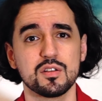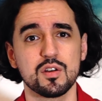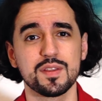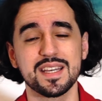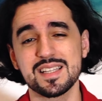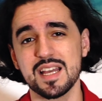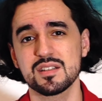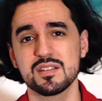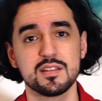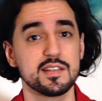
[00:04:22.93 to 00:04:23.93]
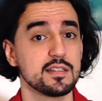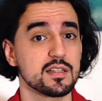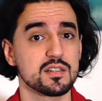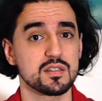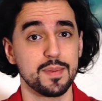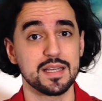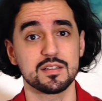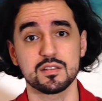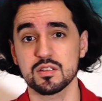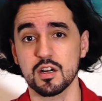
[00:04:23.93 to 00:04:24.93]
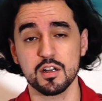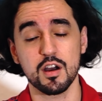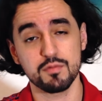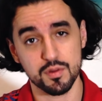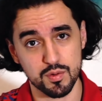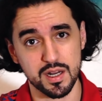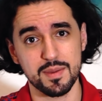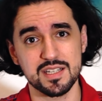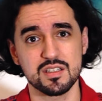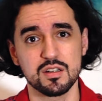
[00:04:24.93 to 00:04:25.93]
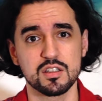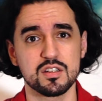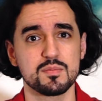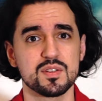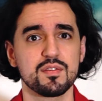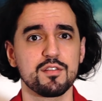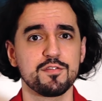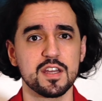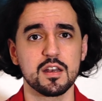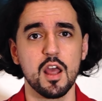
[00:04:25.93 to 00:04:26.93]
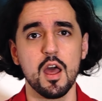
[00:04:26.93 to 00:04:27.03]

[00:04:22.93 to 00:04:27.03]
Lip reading: The attention to detail is amazing, starting off with what I mentioned in terms of the fit,